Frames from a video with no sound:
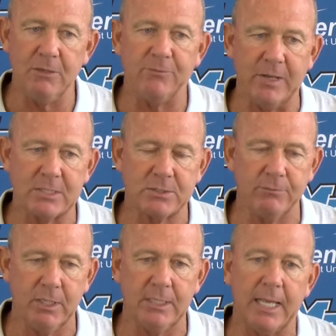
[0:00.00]

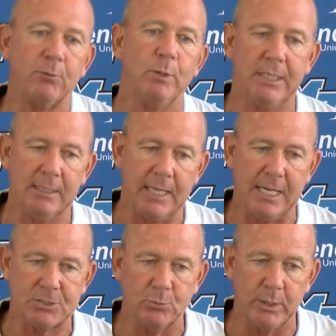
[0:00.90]
defensively like we did
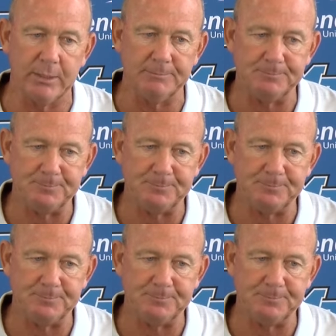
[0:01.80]
last week.